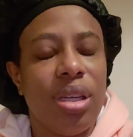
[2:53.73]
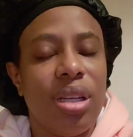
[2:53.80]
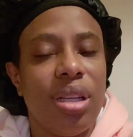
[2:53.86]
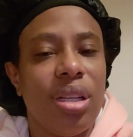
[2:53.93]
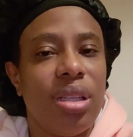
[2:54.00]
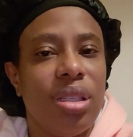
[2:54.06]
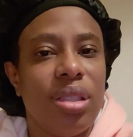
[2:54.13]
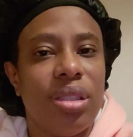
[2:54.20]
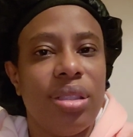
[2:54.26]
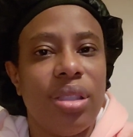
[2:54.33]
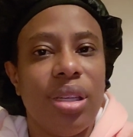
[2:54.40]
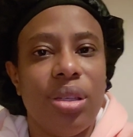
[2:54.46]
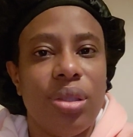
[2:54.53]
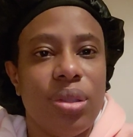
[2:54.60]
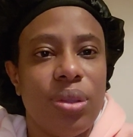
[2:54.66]
I'll
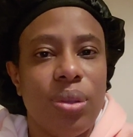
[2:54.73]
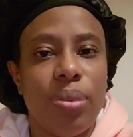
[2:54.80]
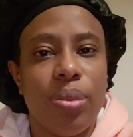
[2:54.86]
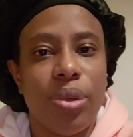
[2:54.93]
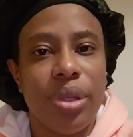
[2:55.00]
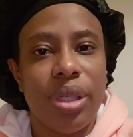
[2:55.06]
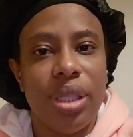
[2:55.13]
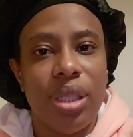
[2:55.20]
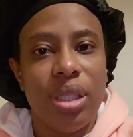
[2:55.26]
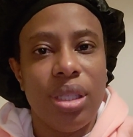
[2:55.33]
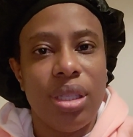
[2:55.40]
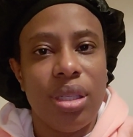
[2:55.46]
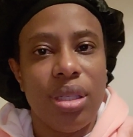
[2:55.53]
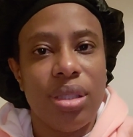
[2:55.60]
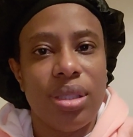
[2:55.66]
tell you some more
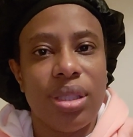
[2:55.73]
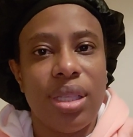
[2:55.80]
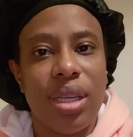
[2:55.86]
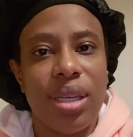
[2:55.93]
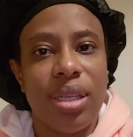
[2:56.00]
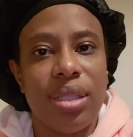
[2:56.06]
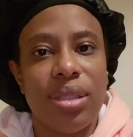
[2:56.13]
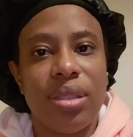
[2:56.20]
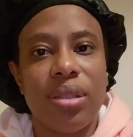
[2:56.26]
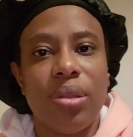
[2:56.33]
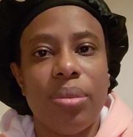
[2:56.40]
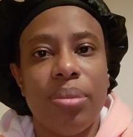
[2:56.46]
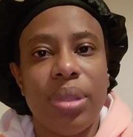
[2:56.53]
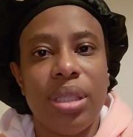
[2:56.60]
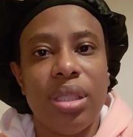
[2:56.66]
details, guys,
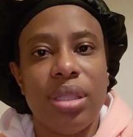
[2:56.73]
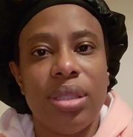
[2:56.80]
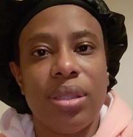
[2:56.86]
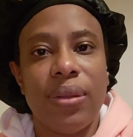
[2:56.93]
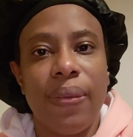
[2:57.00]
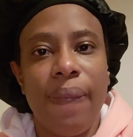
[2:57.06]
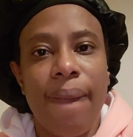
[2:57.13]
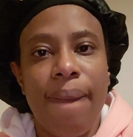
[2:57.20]
so please